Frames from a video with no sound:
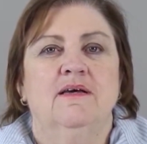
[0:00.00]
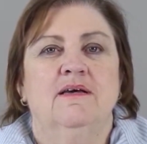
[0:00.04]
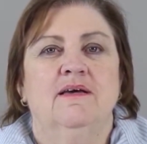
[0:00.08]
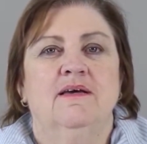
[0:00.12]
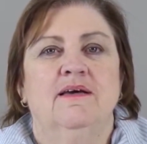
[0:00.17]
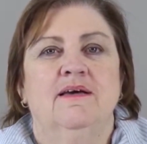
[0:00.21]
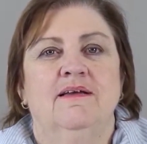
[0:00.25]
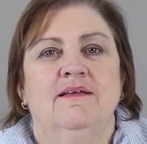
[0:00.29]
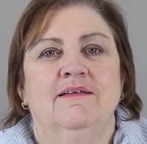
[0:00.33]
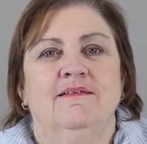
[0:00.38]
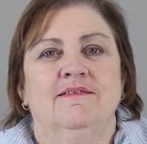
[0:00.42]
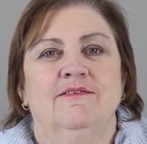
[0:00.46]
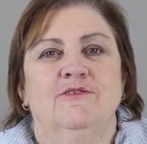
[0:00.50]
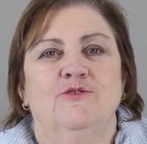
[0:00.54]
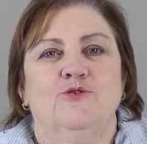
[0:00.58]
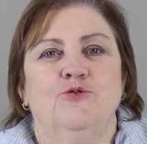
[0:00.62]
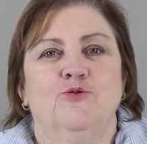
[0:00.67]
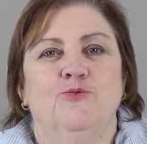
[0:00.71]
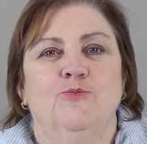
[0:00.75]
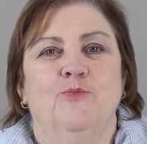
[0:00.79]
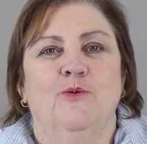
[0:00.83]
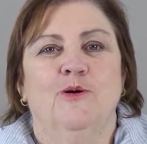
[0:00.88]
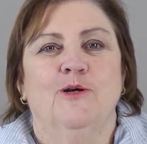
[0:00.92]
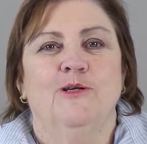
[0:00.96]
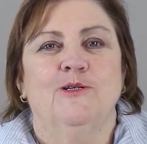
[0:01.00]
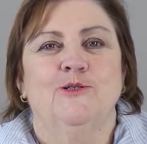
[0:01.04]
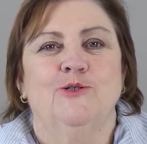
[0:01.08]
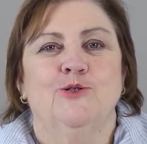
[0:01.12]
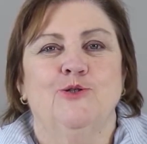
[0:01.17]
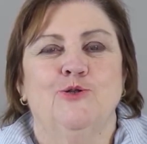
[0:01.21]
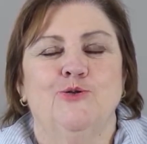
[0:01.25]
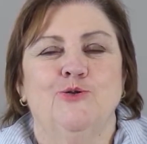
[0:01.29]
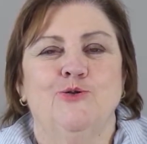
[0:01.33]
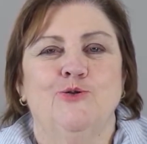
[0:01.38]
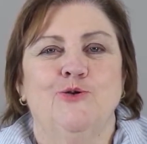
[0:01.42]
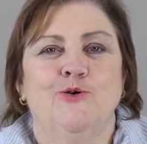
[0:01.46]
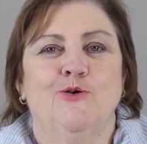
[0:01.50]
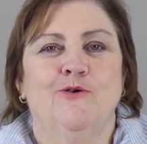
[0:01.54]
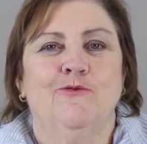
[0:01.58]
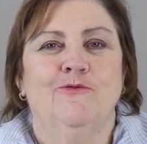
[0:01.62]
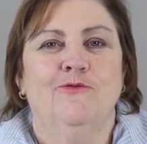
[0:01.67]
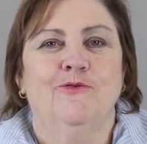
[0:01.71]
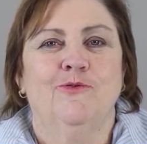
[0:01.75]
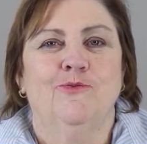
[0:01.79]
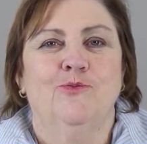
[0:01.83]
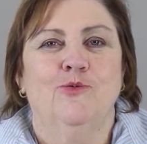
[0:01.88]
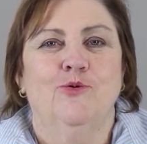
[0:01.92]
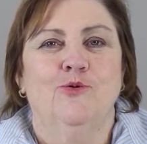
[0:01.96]
and took my shoes
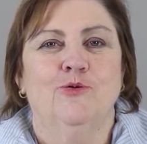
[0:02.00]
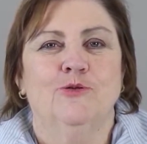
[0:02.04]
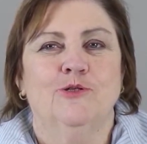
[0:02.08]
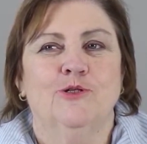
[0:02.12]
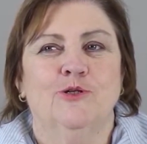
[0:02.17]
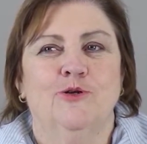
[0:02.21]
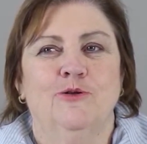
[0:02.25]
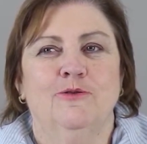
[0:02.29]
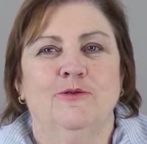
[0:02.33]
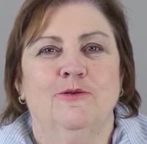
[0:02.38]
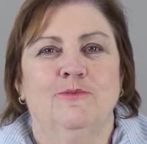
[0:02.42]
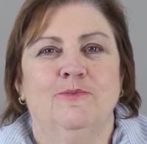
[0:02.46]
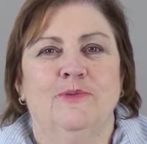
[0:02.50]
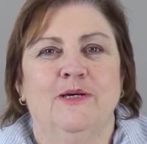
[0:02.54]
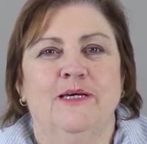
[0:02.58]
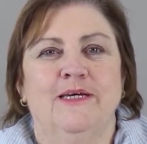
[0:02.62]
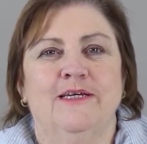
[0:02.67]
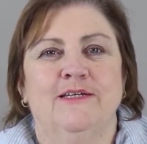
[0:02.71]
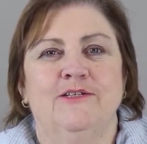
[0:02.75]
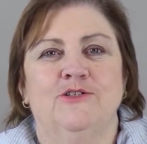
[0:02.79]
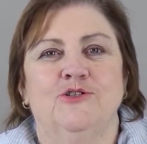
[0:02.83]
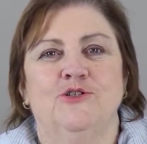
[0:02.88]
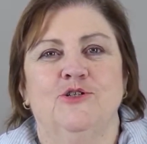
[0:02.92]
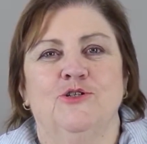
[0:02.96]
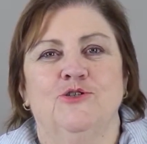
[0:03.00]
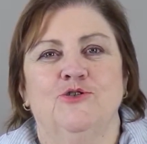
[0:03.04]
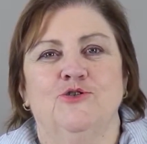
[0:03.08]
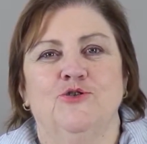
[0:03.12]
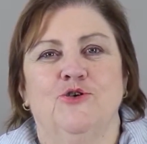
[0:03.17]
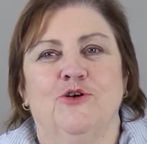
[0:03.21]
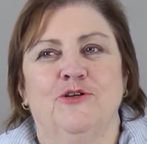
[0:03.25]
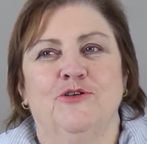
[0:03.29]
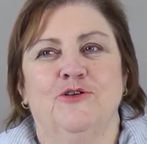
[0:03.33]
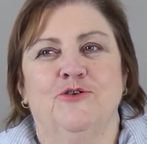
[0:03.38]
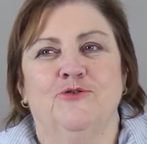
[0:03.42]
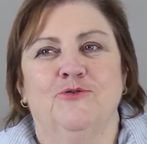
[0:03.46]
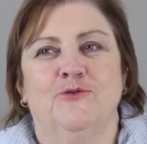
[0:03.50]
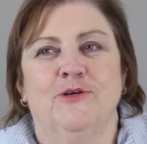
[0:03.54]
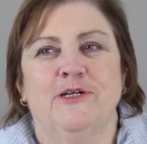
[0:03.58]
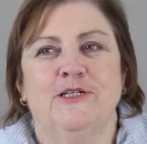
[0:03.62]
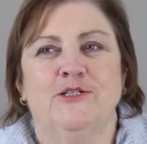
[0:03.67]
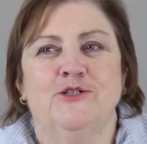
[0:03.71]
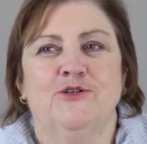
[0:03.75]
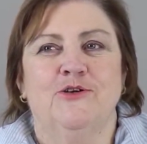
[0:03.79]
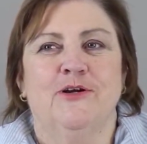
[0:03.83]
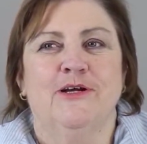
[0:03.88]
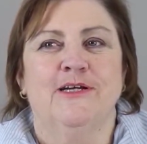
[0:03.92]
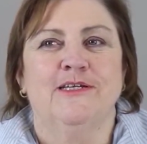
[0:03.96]
off and walked along the beach and tried to
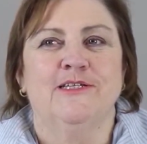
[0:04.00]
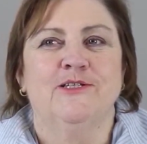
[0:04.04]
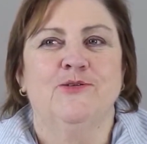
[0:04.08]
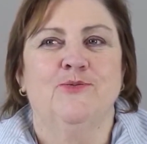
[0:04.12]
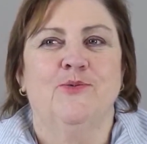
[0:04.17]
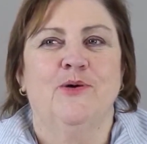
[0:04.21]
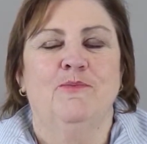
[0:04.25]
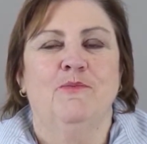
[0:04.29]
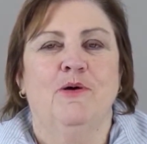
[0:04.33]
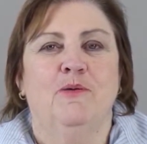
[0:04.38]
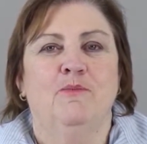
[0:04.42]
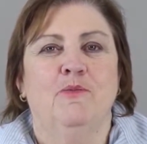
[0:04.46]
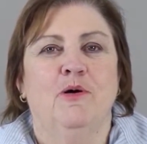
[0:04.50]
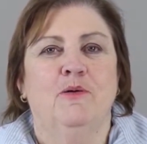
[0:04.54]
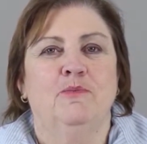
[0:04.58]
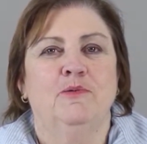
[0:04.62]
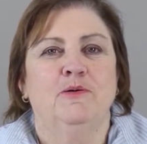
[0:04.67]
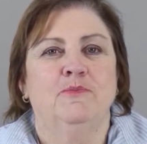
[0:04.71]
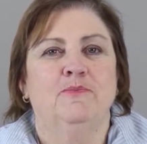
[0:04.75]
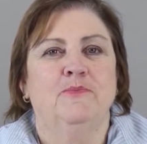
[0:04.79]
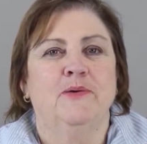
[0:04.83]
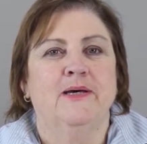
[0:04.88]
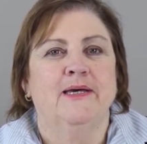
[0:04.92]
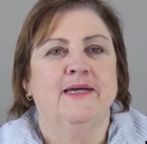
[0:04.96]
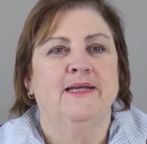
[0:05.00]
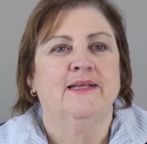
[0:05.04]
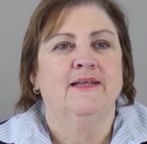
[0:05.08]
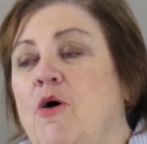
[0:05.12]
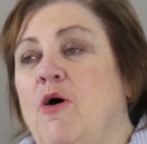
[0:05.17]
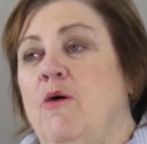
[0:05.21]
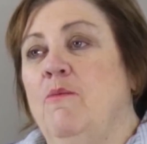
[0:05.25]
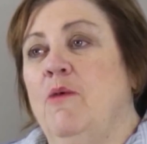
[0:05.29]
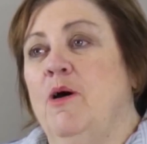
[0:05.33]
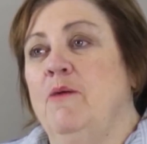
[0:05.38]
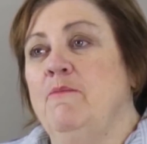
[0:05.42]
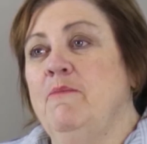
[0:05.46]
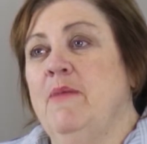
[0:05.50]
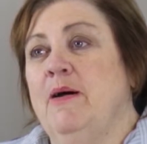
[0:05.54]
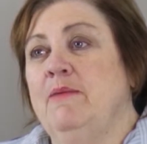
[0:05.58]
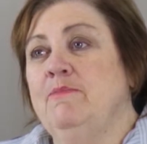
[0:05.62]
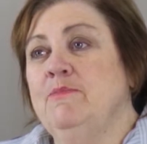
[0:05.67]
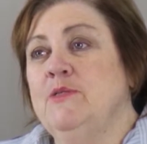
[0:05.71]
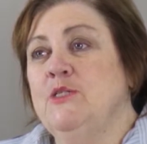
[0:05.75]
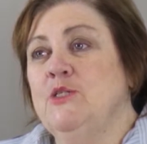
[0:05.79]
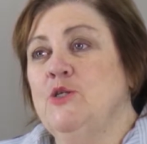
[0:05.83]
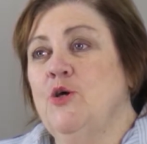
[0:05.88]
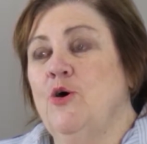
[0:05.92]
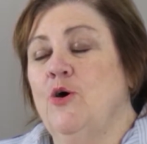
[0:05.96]
retrace where my mob had been. On my
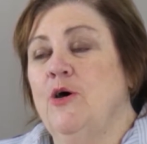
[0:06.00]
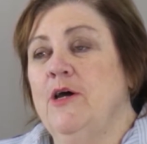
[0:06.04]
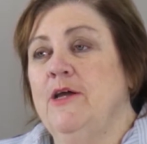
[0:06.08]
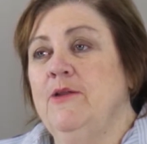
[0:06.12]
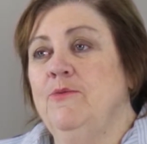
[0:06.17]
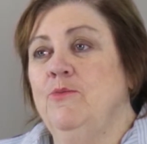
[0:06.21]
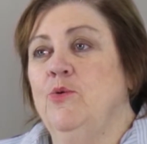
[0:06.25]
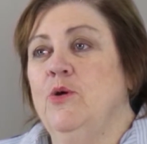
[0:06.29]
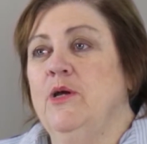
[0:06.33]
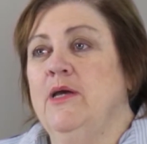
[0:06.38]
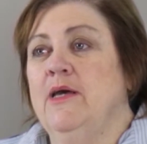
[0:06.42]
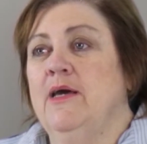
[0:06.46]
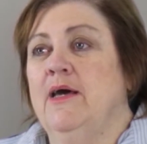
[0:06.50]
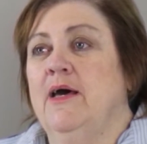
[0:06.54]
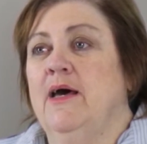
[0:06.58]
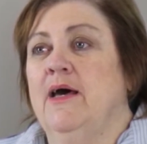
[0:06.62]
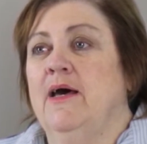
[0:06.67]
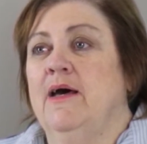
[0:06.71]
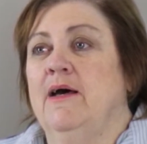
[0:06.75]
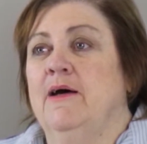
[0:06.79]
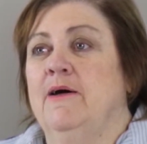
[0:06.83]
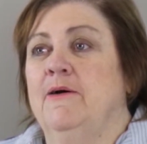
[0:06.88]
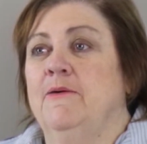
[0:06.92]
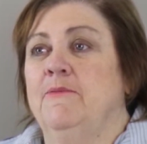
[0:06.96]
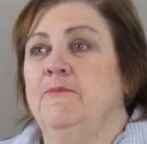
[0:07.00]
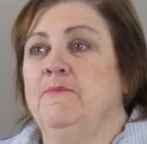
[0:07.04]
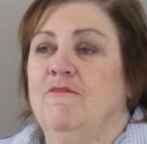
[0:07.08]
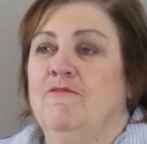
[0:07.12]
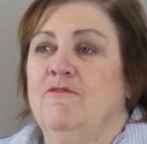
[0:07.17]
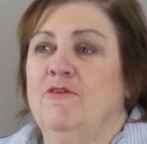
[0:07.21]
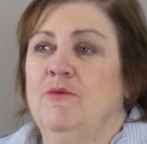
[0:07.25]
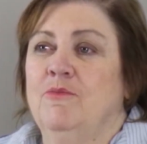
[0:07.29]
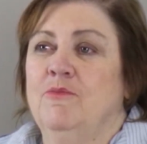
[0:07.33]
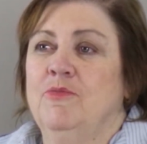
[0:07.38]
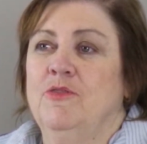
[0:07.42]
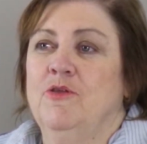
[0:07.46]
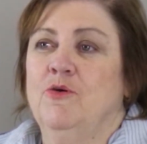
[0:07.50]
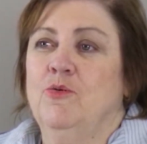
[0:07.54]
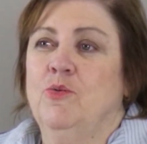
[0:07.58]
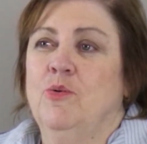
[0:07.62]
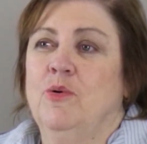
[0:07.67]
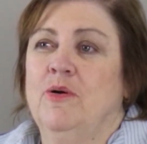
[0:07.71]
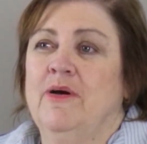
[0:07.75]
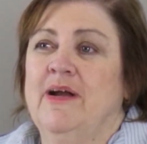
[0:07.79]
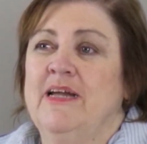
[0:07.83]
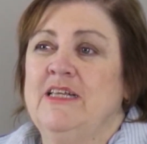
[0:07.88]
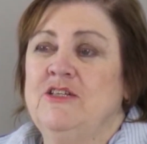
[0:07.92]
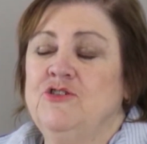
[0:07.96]
mum's side, we are from the
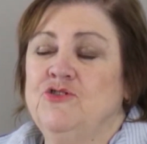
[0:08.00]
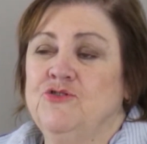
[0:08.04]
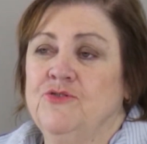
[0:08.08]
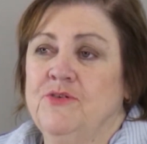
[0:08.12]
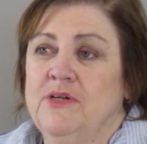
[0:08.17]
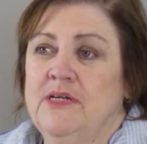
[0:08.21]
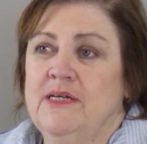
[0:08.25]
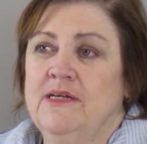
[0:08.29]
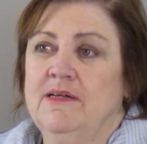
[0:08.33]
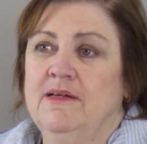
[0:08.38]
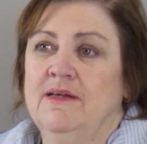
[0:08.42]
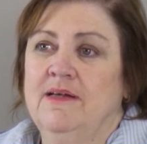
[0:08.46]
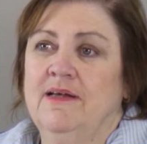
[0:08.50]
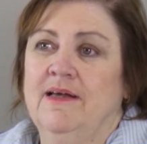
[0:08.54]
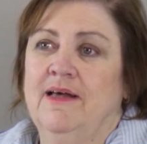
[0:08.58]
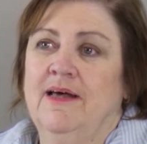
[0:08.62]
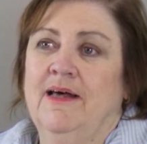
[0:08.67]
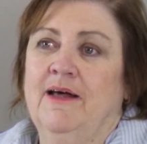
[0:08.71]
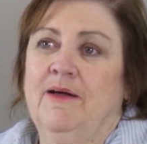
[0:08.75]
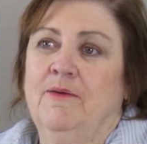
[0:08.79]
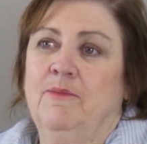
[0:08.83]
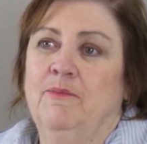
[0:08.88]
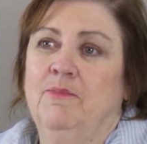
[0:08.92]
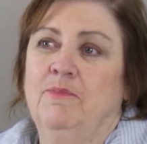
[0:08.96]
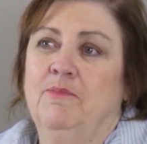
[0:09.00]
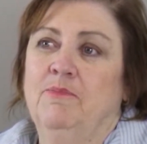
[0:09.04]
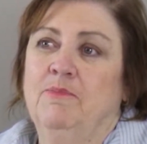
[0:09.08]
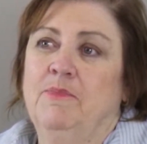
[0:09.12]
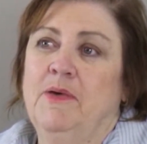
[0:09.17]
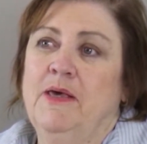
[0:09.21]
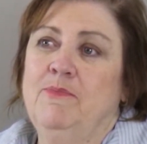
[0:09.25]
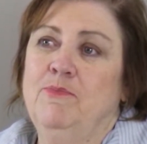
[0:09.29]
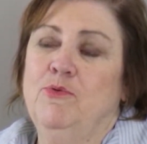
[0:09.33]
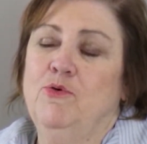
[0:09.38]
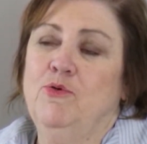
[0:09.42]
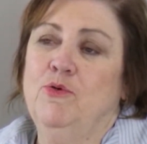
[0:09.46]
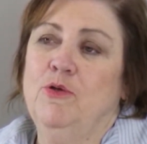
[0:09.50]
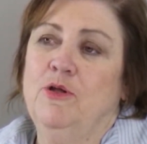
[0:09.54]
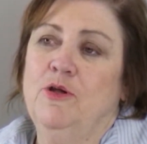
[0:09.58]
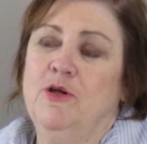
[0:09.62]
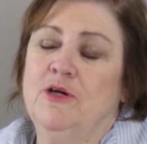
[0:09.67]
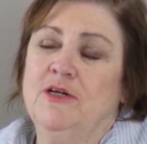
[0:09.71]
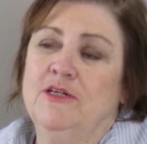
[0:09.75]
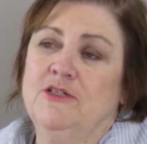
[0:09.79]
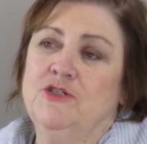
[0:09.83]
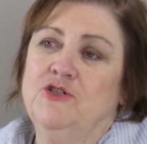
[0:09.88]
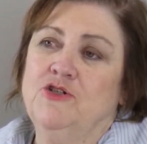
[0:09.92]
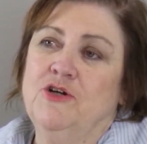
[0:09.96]
Wiradjuri people, and
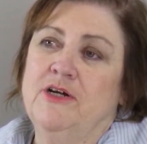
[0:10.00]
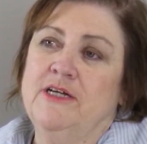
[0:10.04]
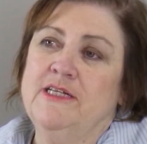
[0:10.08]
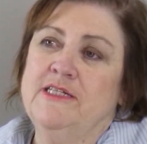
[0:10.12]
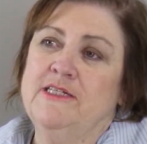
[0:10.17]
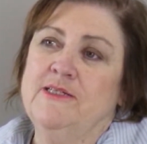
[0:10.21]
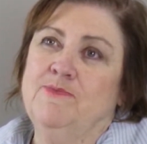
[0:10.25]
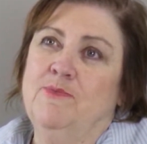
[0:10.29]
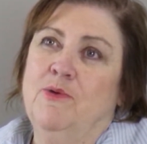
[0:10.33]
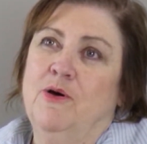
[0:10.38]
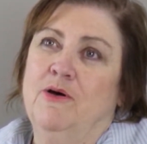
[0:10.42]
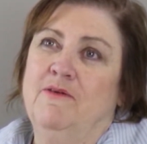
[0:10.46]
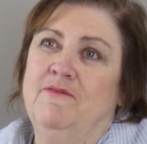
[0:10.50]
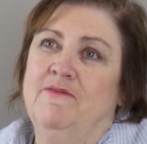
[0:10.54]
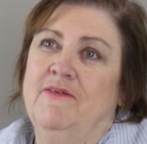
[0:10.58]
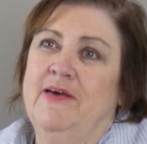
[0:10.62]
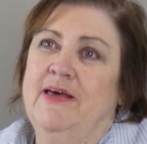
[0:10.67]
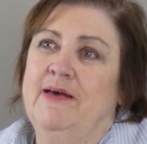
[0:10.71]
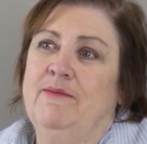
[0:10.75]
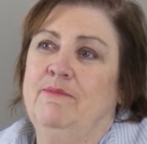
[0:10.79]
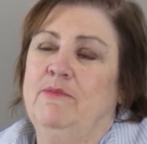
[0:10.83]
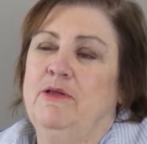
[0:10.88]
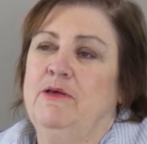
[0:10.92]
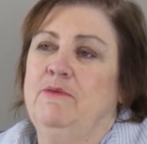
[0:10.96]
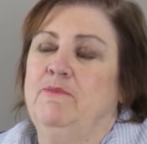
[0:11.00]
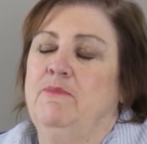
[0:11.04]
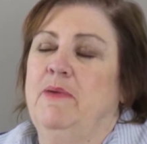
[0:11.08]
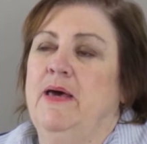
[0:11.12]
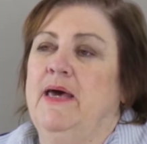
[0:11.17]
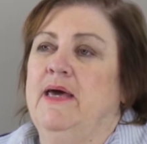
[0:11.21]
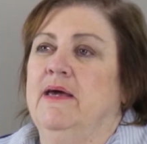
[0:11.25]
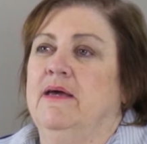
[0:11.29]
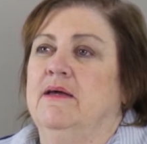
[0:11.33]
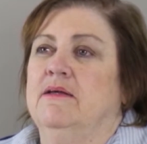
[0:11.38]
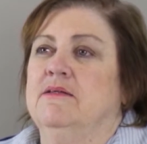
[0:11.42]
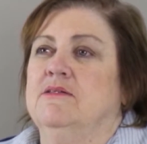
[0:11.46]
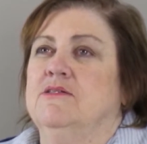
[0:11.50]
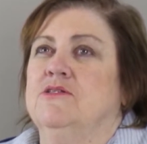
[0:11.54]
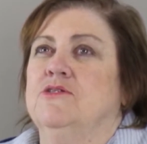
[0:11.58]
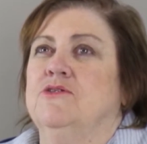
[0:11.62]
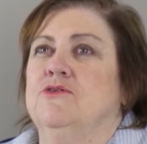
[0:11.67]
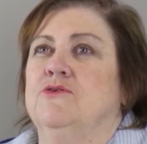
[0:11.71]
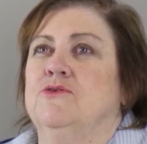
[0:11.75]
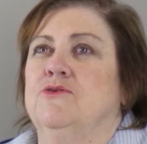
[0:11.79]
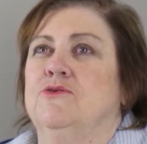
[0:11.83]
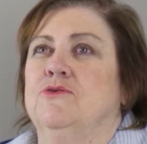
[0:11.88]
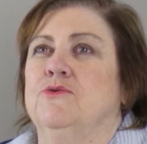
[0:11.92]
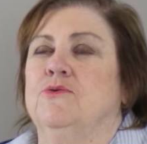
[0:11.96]
I can trace my family back
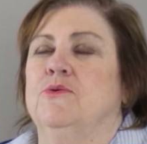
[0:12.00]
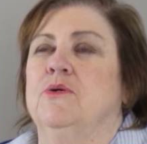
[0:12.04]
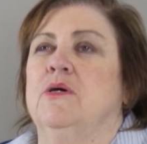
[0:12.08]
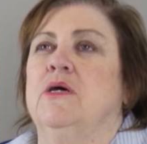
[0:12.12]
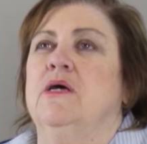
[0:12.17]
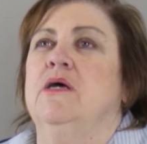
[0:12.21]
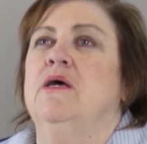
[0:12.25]
to